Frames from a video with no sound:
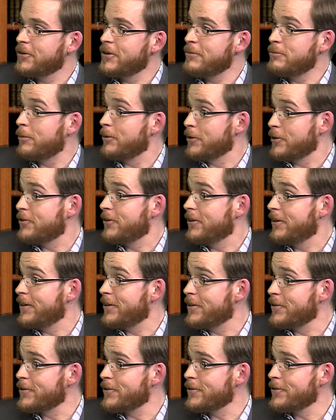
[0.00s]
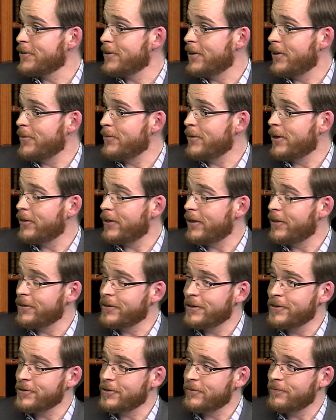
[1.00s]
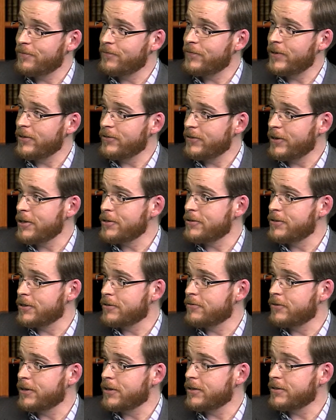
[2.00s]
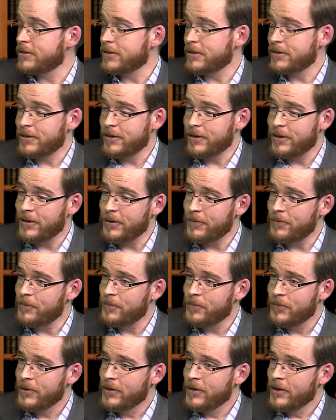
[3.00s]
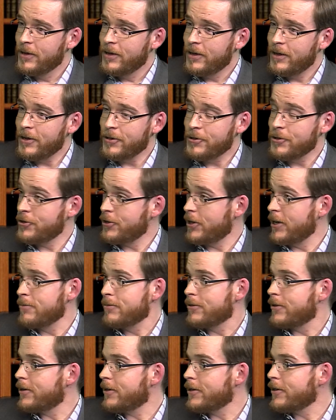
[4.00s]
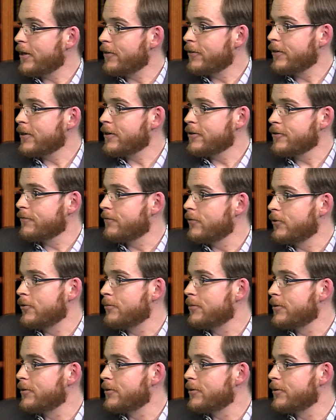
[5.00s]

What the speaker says: and it probably still is. I think he's a fantastic cricketer. It's a shame that I think his form